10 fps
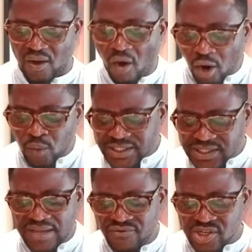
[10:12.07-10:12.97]
Always
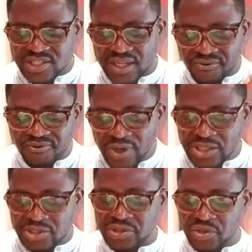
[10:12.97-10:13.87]
give yourself
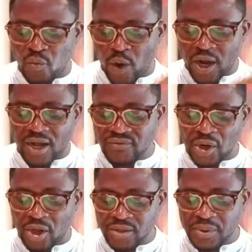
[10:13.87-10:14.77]
fully to the work of the Lord,